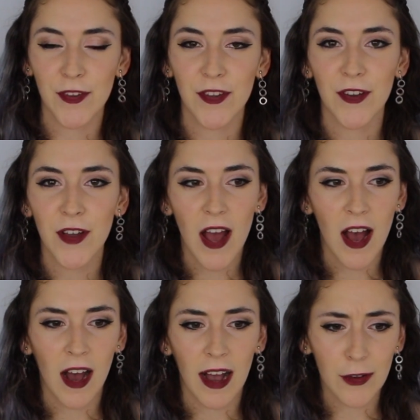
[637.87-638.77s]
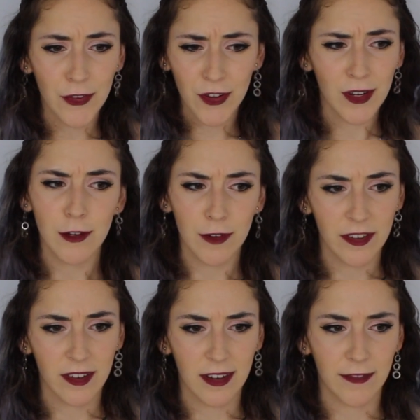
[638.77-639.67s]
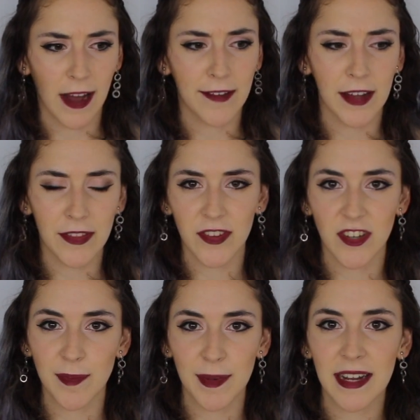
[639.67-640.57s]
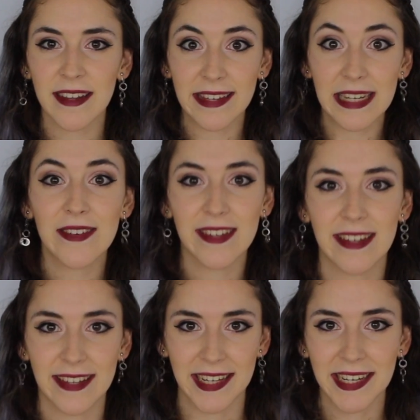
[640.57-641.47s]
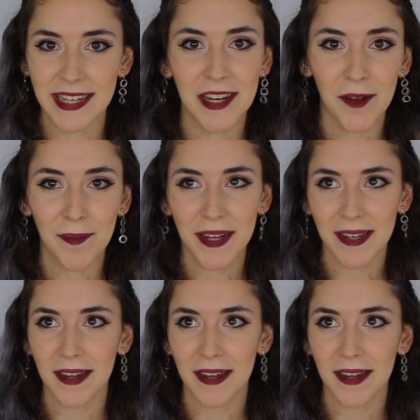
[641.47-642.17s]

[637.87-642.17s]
So I also only recently found out this tip, and I seriously think it helped me.